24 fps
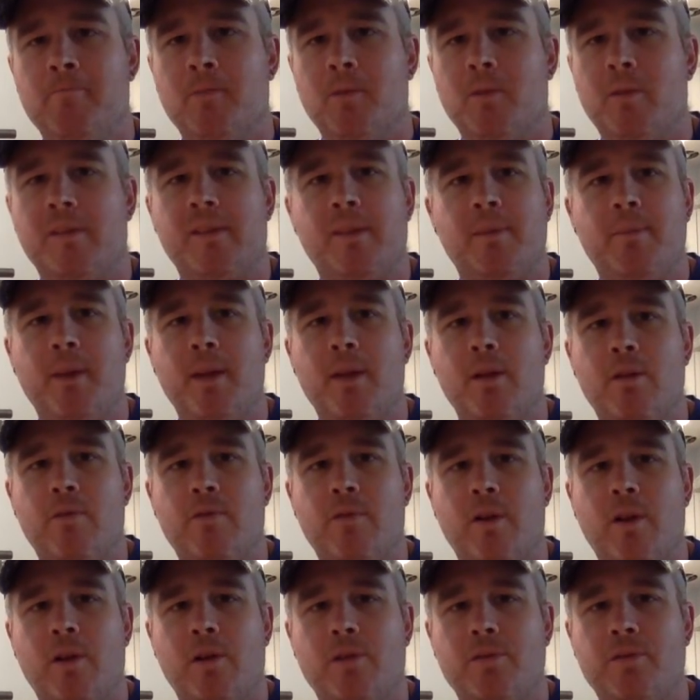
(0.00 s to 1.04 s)
whereas I paid
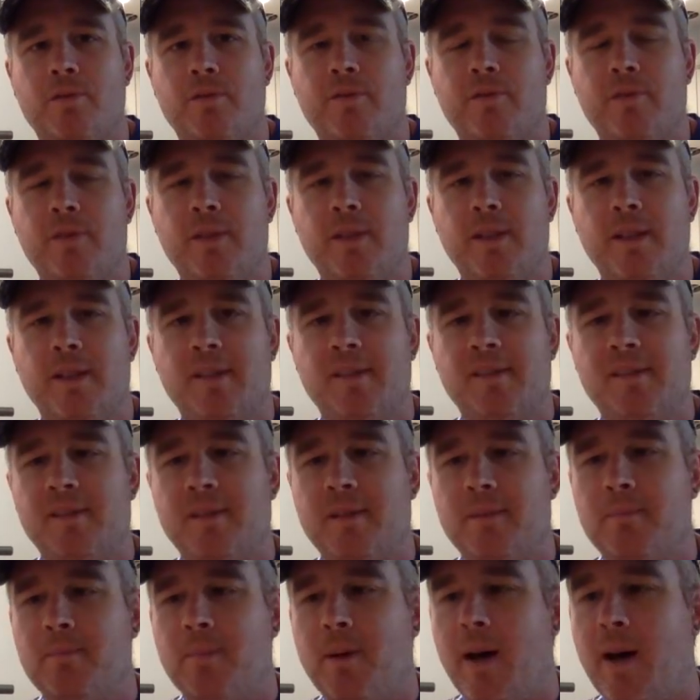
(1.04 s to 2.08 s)
over 100 for the
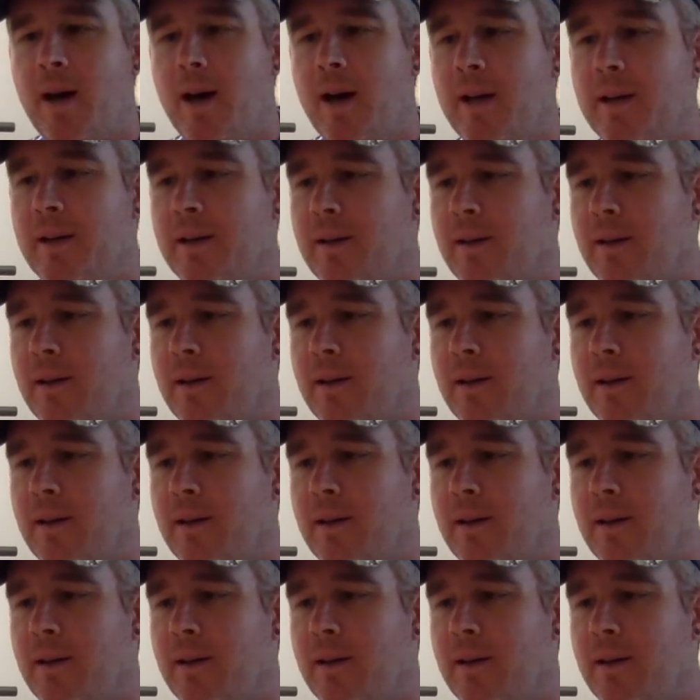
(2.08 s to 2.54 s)
Instant Pot.